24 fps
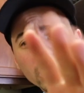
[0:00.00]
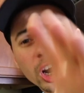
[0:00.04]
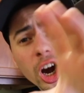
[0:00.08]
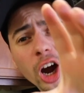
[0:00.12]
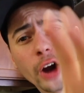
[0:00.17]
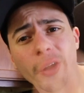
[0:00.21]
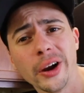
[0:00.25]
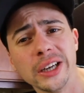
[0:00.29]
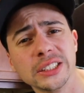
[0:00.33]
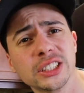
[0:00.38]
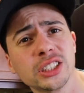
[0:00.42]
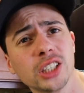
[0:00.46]

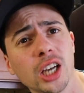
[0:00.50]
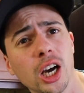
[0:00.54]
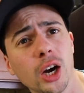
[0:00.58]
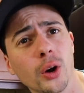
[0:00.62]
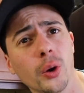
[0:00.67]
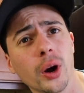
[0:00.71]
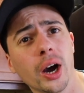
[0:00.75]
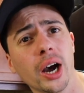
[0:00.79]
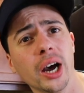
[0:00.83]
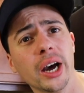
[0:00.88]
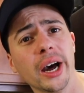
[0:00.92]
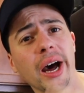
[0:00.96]
Alright, so
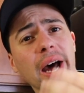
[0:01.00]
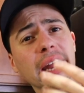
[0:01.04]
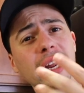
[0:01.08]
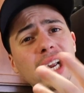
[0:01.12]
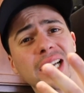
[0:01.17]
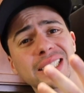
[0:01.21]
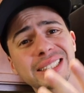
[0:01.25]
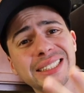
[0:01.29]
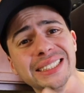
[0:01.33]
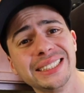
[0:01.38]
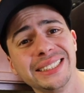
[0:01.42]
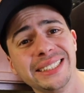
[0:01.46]
I
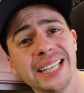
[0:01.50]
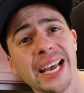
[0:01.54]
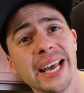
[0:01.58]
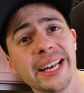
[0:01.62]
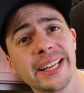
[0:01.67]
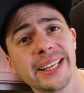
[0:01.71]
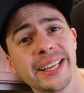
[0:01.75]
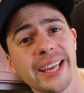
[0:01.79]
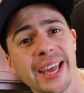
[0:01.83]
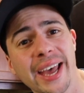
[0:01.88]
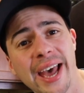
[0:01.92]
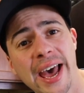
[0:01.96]
got the
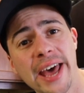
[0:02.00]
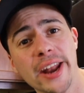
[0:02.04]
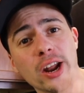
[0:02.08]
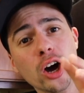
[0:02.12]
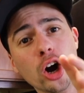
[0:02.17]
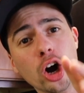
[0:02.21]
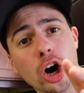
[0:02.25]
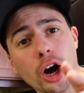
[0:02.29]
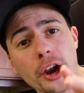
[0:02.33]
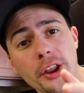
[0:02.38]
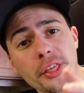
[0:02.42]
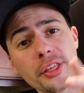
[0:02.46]
dead cat
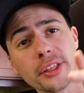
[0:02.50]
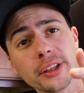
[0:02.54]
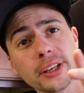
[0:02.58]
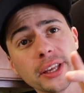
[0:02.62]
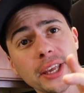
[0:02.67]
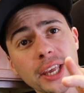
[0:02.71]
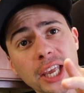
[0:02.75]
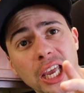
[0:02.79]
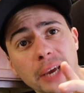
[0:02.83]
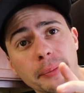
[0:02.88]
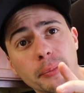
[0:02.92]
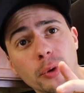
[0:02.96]
onto the
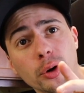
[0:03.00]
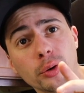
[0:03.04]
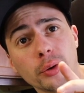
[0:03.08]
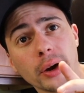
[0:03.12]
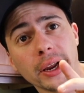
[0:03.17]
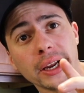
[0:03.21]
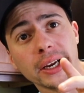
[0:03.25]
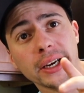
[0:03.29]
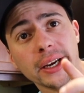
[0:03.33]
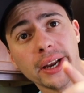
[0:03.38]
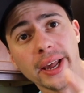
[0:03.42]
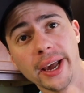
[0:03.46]
camera
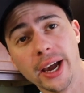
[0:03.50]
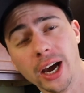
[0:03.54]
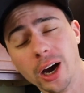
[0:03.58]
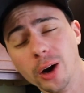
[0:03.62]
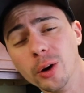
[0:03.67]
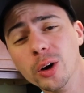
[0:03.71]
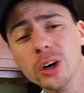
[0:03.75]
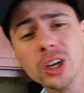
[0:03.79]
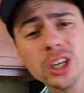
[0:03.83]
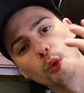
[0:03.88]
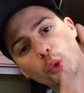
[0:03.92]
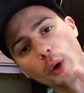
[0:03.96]
right
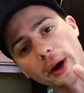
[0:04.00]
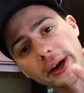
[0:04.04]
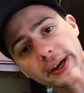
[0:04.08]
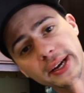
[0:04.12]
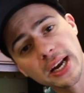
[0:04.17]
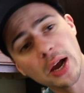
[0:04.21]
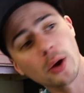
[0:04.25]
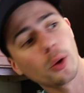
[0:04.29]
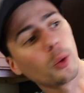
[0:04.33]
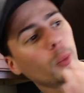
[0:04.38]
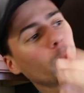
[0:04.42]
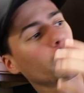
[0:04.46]
now. Right
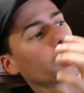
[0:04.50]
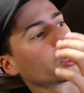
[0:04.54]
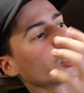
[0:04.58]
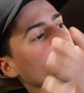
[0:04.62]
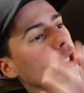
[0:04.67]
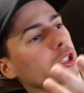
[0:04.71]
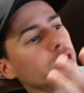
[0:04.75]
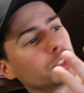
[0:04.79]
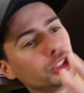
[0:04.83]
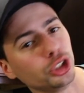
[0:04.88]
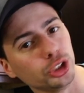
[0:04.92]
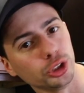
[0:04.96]
now what we're
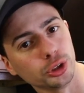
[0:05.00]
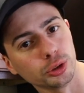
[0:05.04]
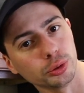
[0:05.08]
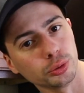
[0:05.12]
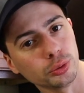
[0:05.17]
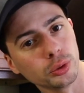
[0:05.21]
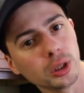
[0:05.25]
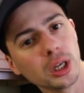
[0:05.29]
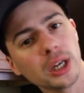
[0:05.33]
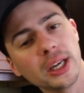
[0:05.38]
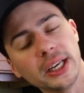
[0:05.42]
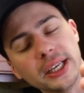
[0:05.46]
gonna
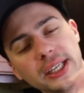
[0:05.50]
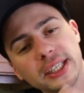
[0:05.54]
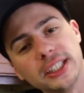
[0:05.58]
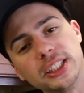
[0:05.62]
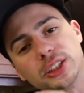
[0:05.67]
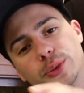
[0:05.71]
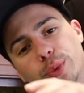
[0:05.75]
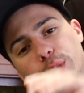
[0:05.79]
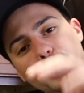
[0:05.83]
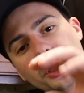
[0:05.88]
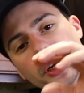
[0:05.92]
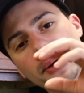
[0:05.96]
do
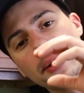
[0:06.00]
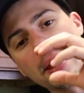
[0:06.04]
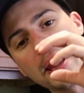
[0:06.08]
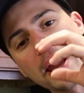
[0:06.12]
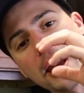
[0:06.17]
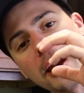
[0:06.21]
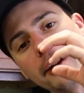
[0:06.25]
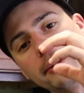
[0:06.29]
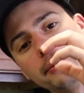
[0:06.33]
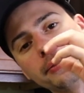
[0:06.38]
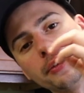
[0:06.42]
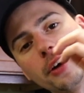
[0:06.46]
is we're gonna
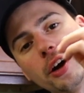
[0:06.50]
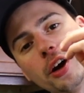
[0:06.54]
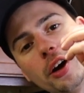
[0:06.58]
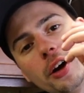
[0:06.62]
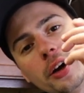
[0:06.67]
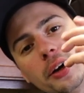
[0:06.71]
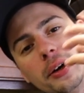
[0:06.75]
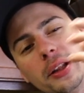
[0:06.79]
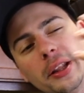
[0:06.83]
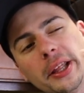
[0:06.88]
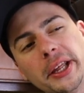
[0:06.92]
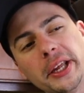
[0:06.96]
have
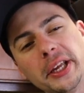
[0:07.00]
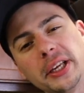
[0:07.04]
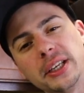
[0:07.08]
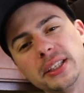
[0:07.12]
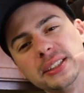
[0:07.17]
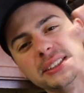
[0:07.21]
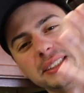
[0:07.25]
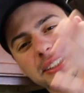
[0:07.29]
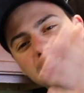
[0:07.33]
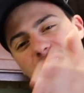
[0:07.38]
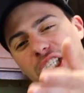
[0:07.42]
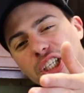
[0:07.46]
our
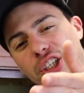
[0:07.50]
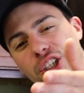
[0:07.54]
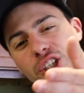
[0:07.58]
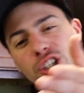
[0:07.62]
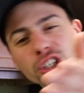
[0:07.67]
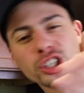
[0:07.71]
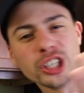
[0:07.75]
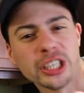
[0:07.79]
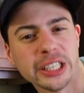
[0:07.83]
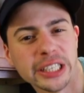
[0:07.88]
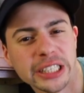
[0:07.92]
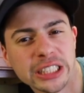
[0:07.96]
like
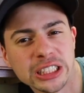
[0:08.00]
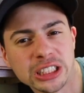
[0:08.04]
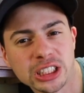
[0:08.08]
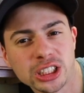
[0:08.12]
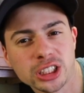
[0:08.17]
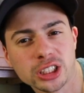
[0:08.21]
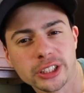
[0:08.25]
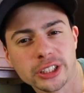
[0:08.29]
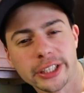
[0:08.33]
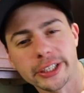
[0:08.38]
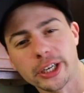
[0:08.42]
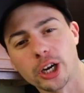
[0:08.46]

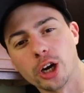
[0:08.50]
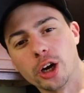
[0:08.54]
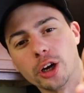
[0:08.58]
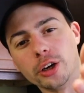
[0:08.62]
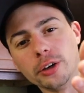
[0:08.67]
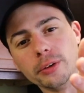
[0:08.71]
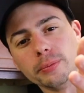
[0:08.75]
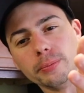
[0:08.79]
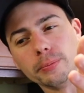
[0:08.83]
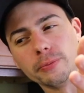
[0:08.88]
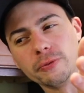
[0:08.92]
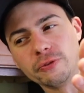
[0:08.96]
dinner-ish, like
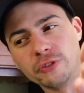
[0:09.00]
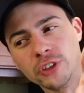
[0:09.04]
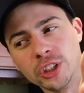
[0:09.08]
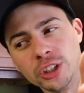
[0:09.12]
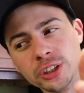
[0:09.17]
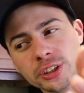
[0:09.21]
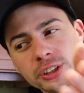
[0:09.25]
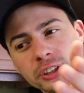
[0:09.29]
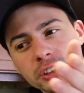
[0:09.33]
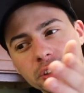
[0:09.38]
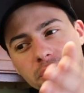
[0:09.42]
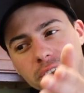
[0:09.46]
our
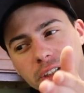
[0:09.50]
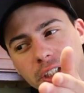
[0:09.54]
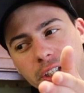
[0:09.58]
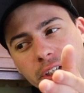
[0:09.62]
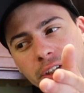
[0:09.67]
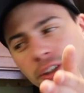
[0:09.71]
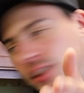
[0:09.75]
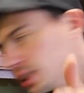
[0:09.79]
first dinner,